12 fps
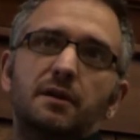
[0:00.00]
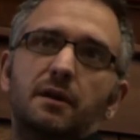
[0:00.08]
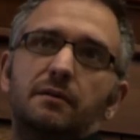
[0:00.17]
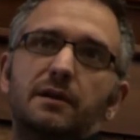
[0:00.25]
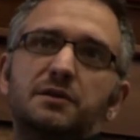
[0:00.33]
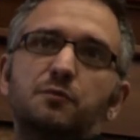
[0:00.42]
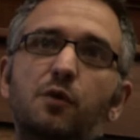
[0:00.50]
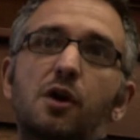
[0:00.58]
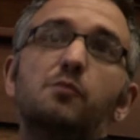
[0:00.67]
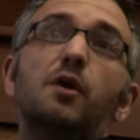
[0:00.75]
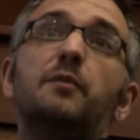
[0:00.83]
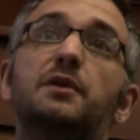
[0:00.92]
is a
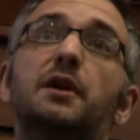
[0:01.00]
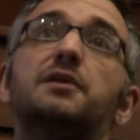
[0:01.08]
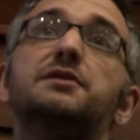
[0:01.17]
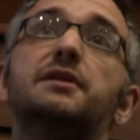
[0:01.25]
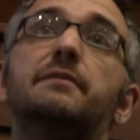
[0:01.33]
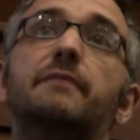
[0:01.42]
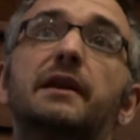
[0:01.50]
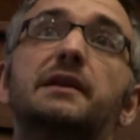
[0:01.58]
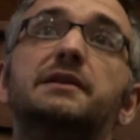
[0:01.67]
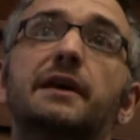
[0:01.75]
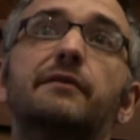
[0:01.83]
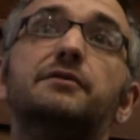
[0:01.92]
worldwide production in many
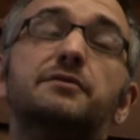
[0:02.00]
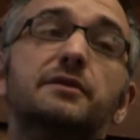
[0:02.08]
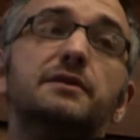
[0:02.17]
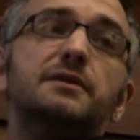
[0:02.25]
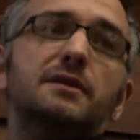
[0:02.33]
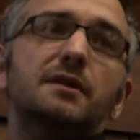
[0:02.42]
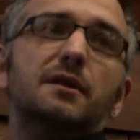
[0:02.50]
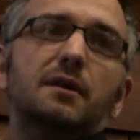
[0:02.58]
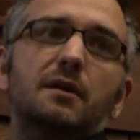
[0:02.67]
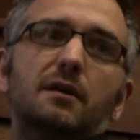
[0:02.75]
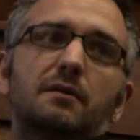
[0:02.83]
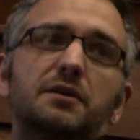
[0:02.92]
territories,
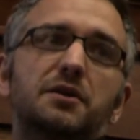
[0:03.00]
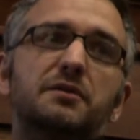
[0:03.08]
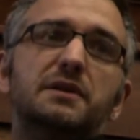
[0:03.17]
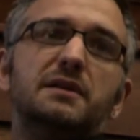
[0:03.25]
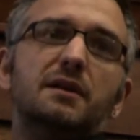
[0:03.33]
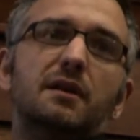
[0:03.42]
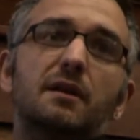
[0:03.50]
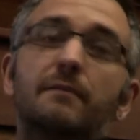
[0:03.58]
that uses a